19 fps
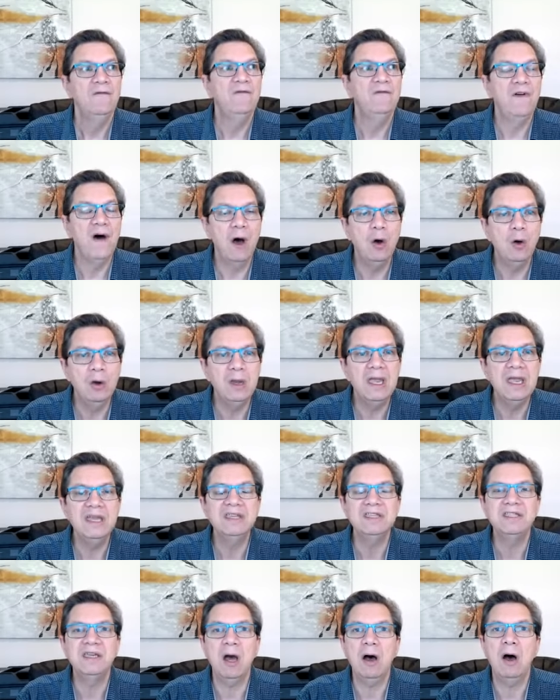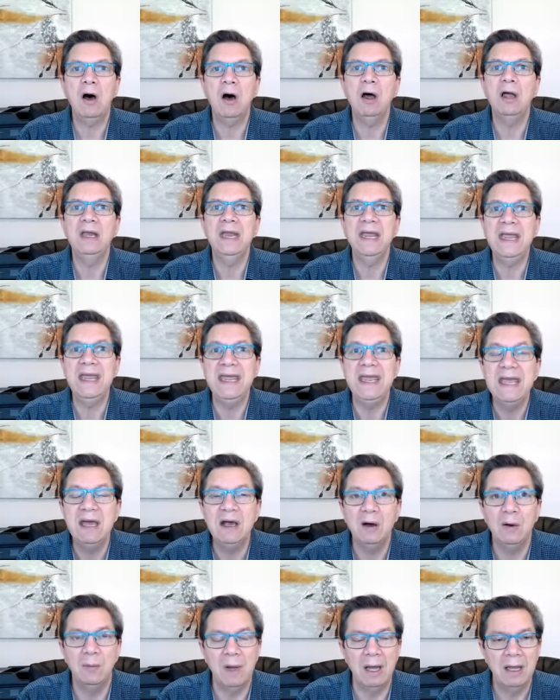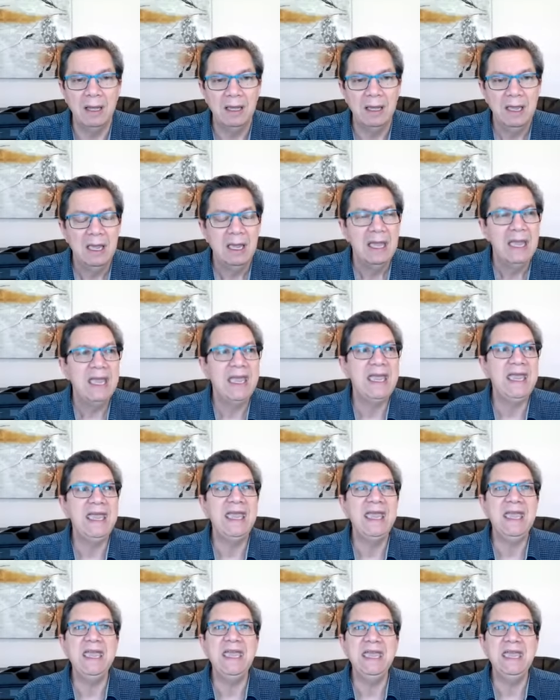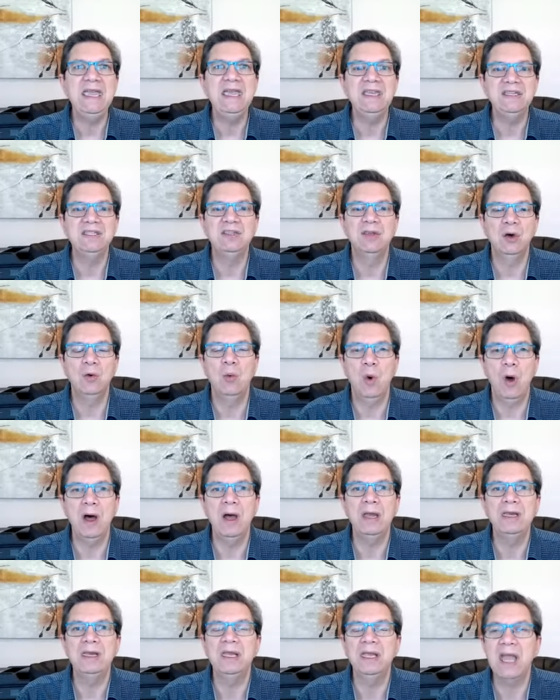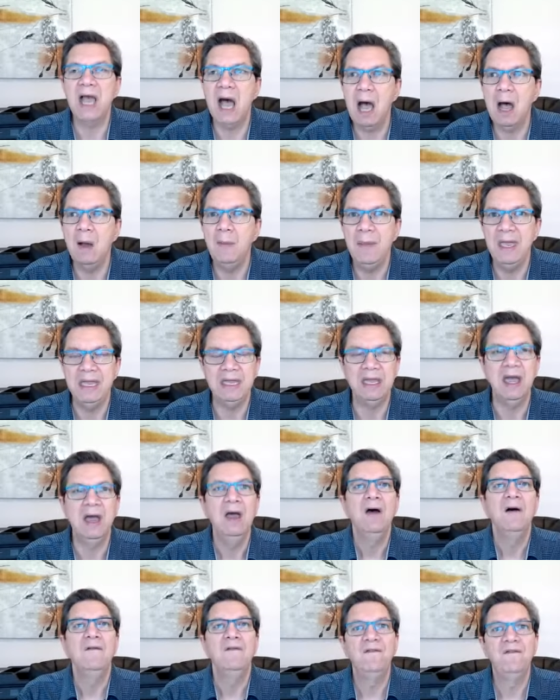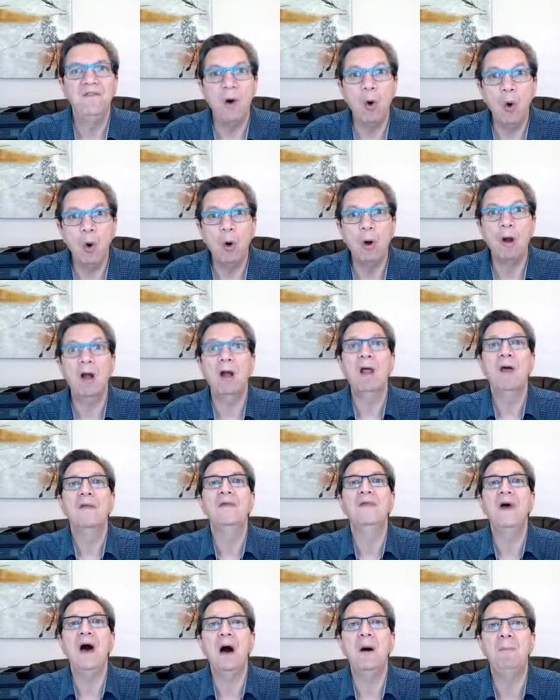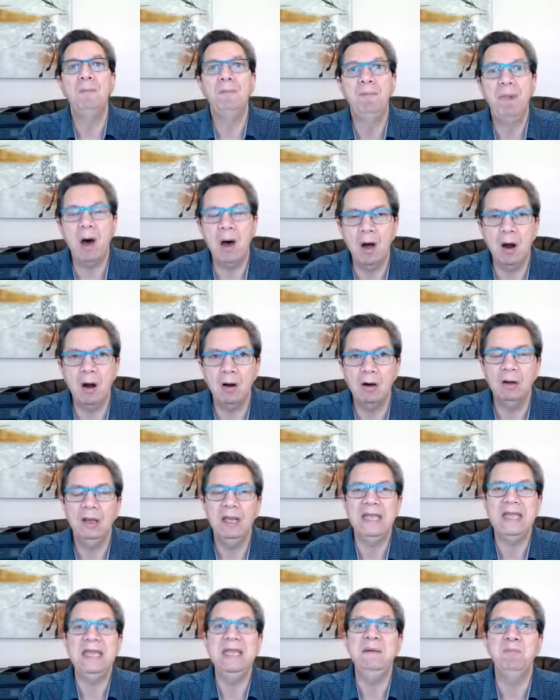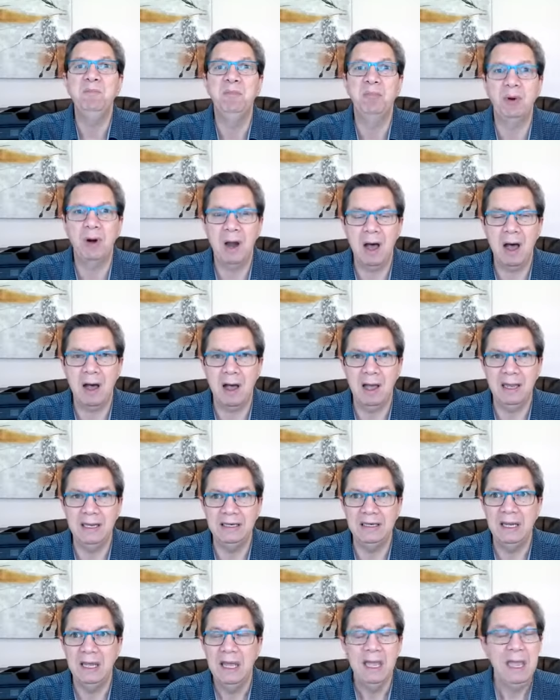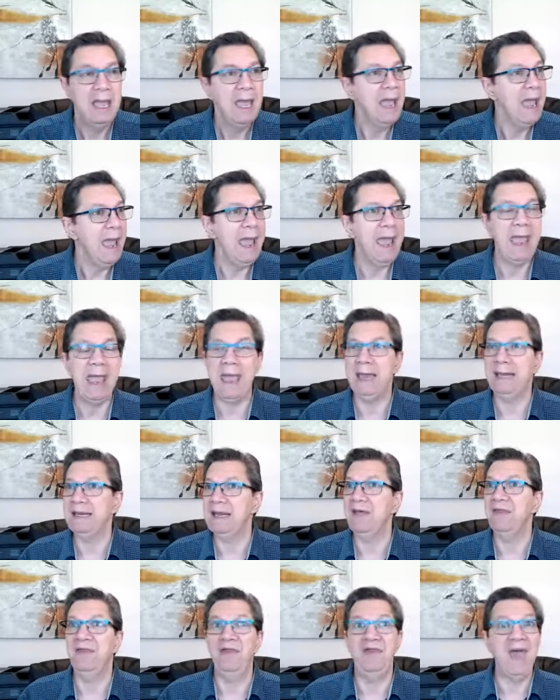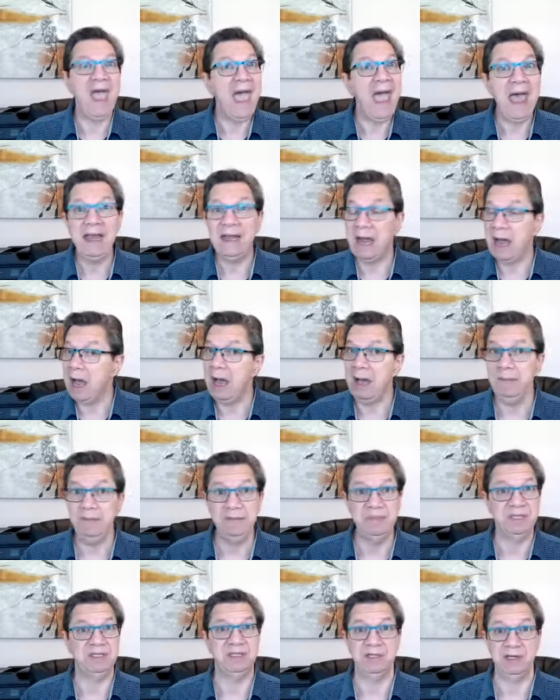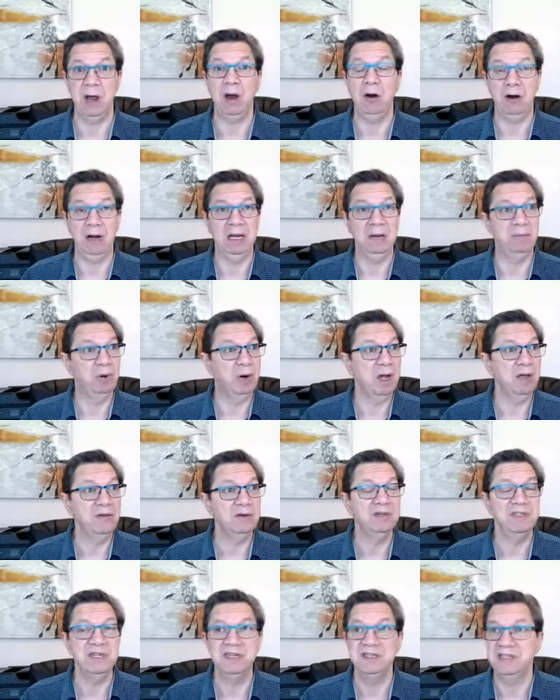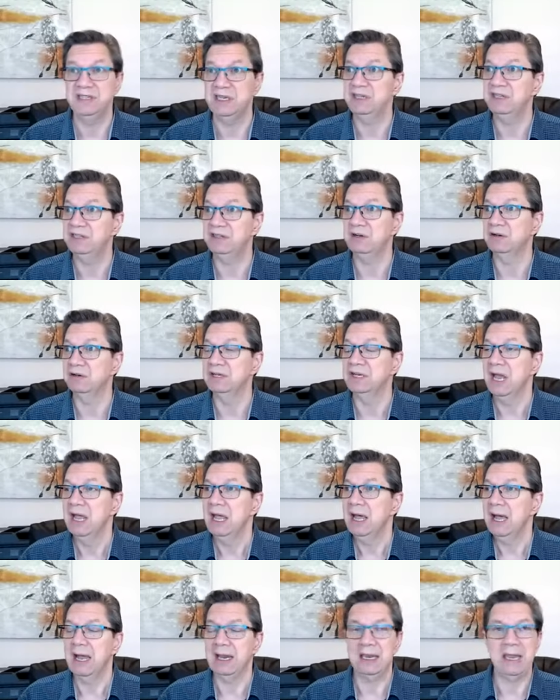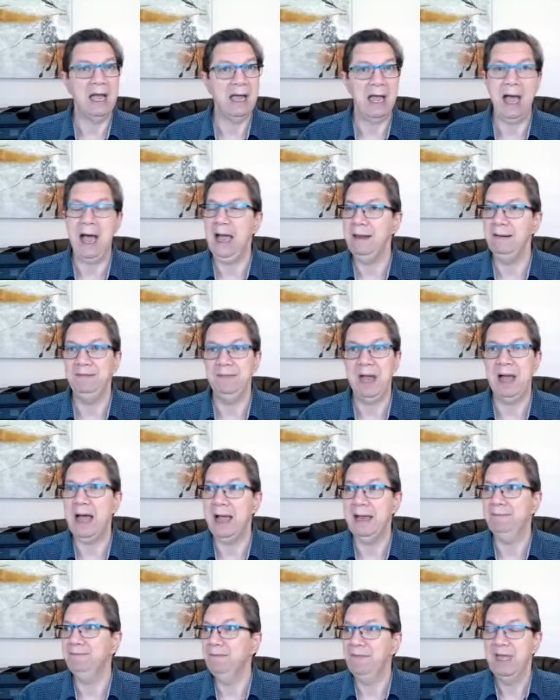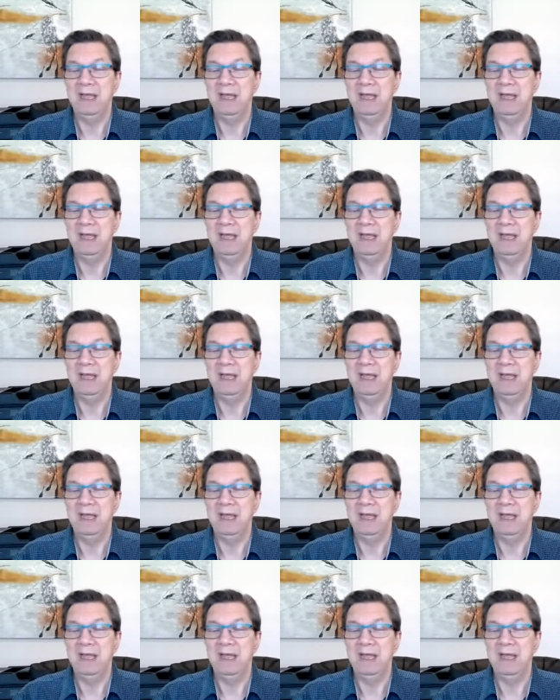Focused on Him. He is the one coming for the barley bride. And that, I'm sorry, brothers and sisters, I, I, I,